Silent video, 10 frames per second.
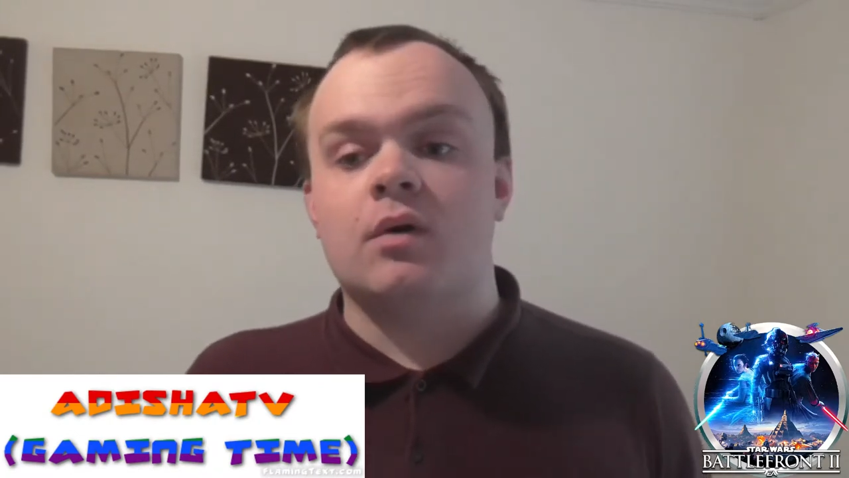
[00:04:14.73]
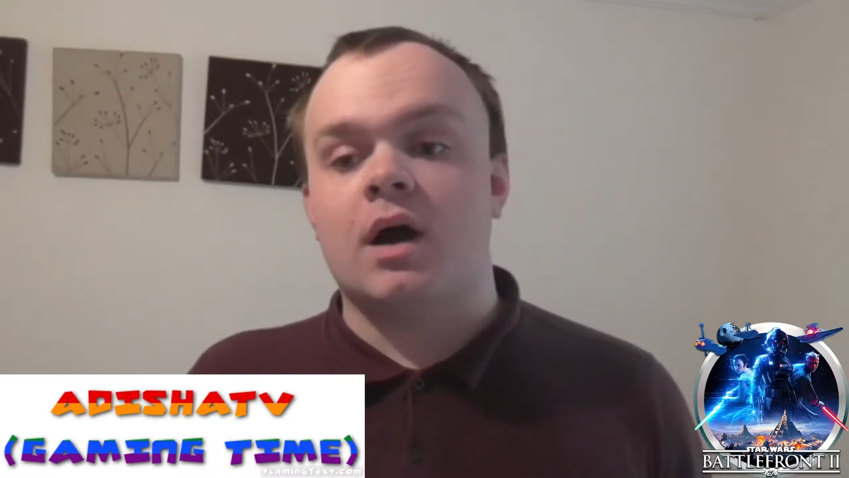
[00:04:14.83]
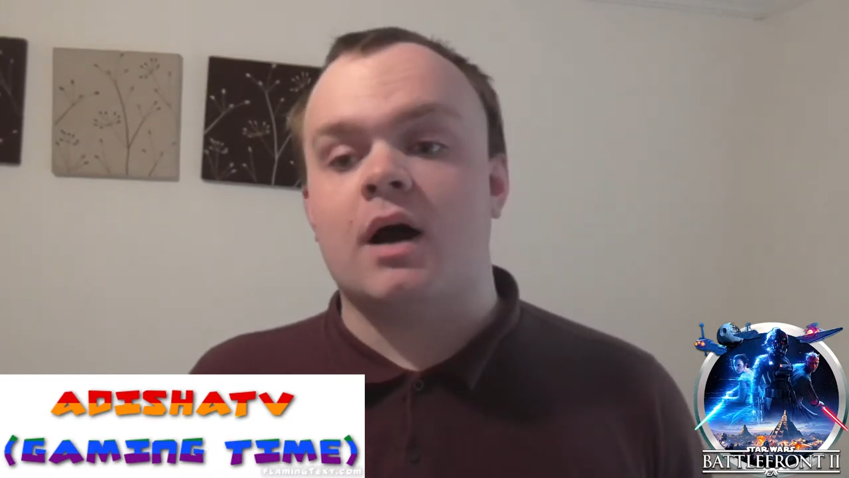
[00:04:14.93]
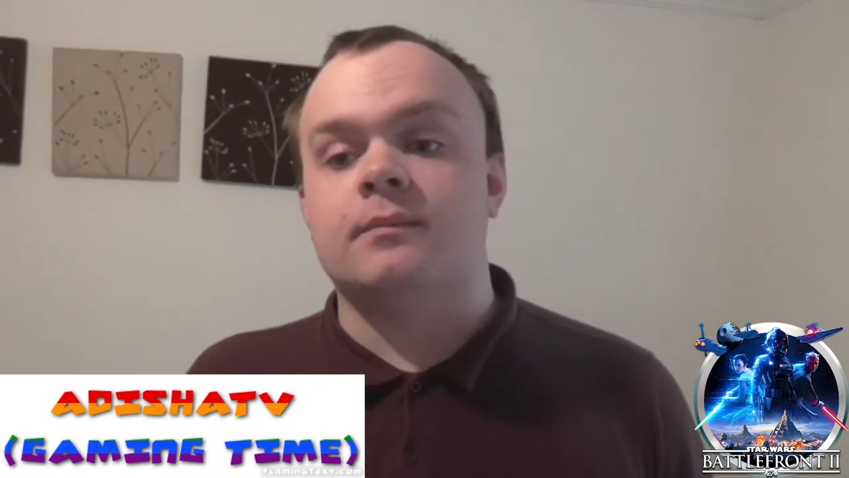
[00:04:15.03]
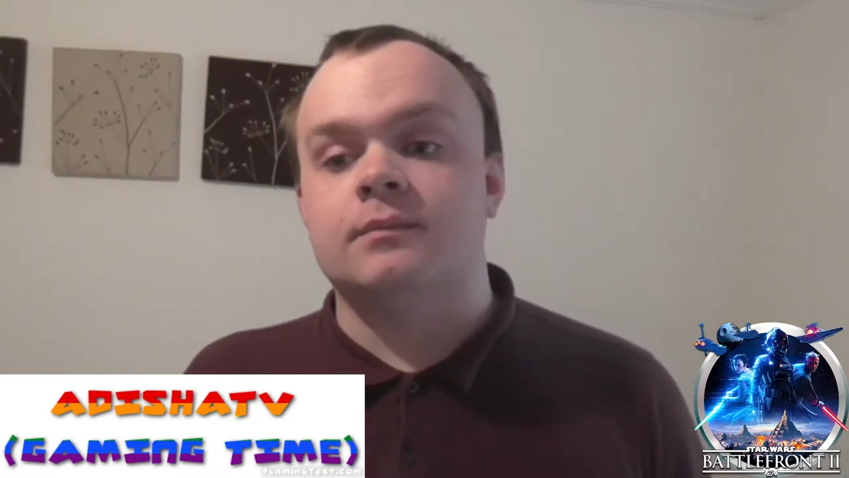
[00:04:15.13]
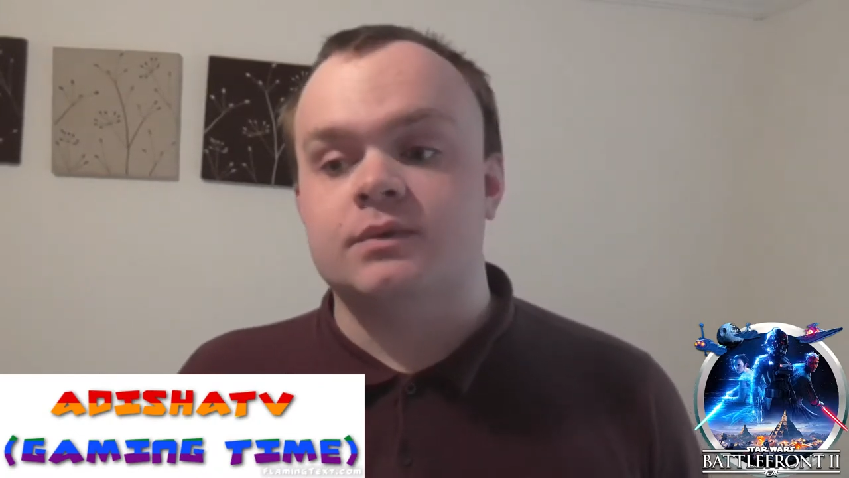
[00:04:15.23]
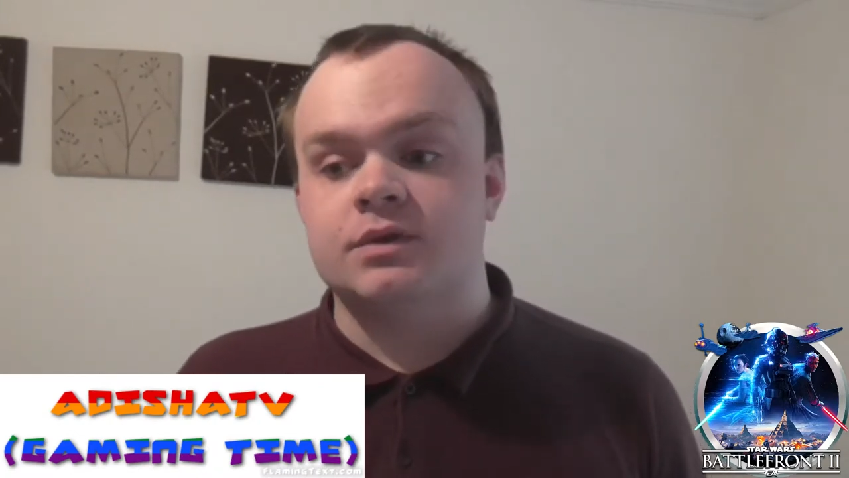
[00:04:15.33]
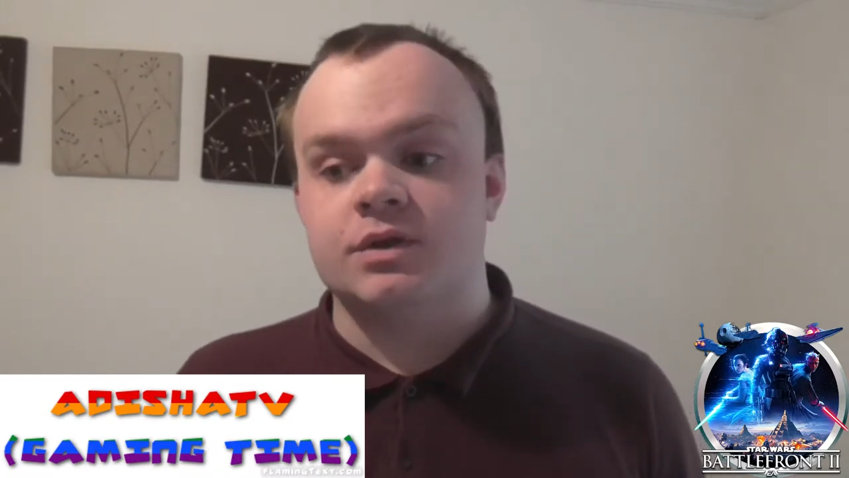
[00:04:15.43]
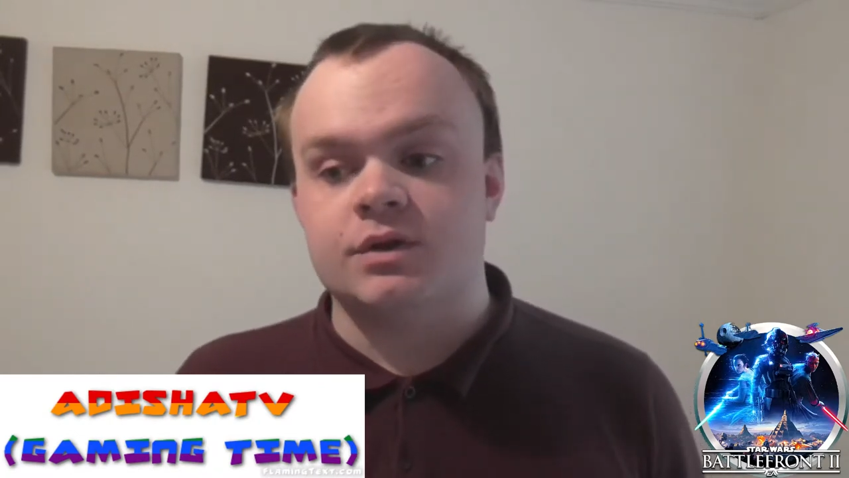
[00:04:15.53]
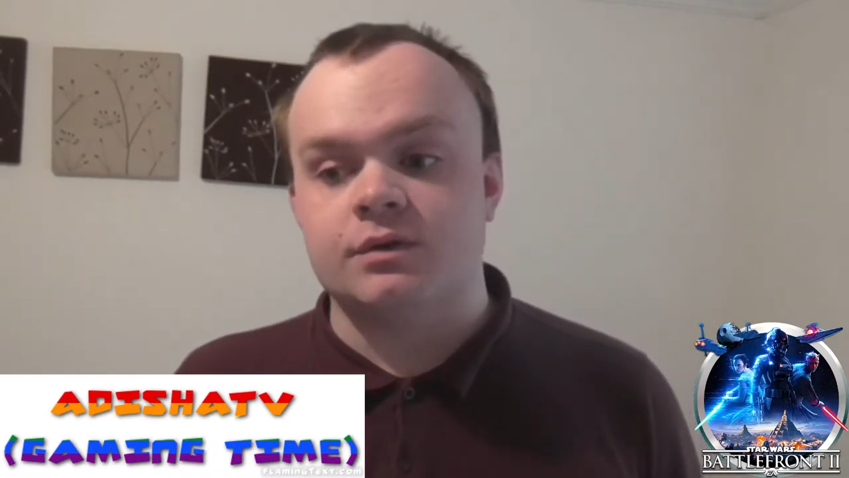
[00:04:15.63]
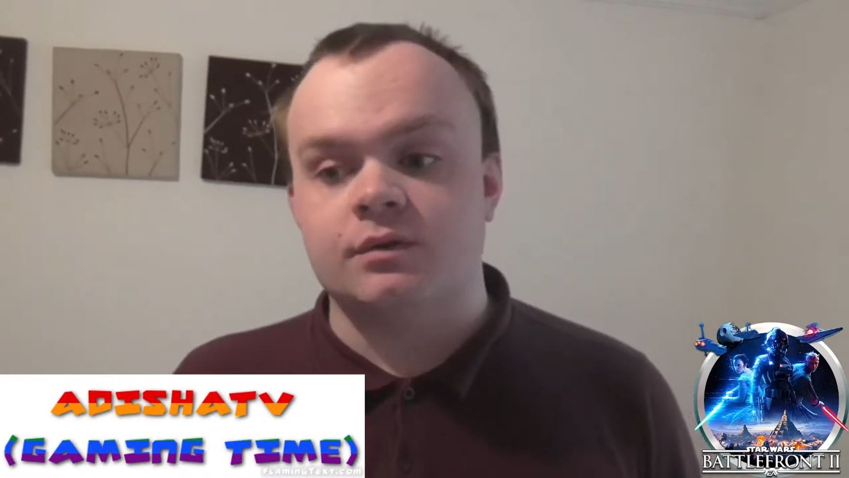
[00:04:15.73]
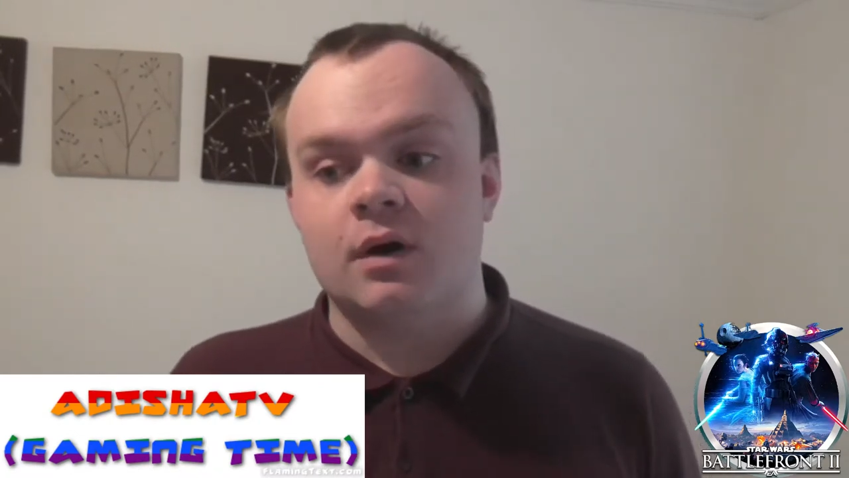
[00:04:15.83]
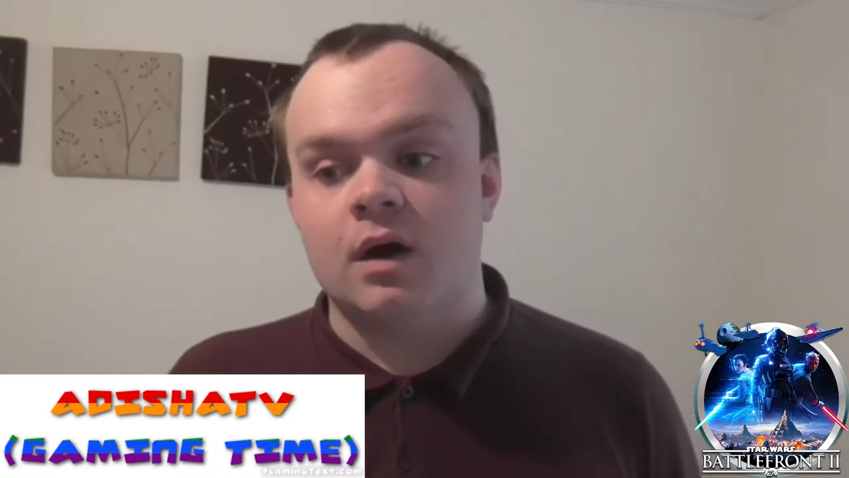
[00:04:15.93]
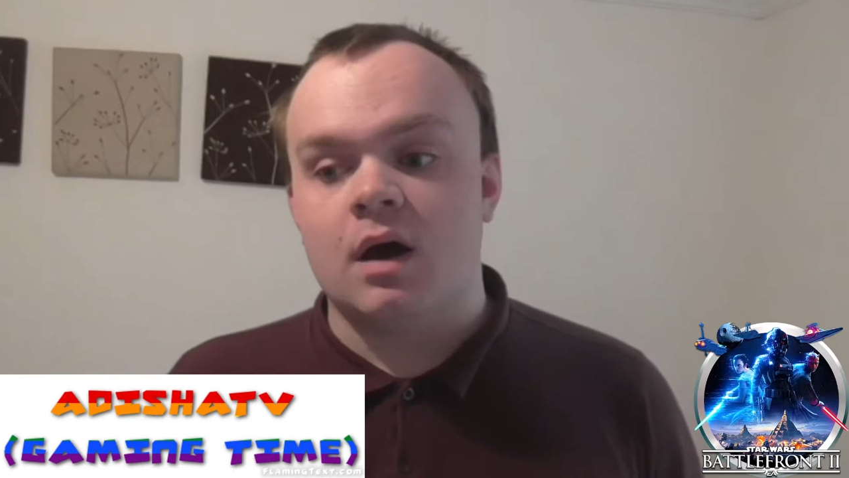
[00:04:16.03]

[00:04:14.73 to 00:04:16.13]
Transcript: come to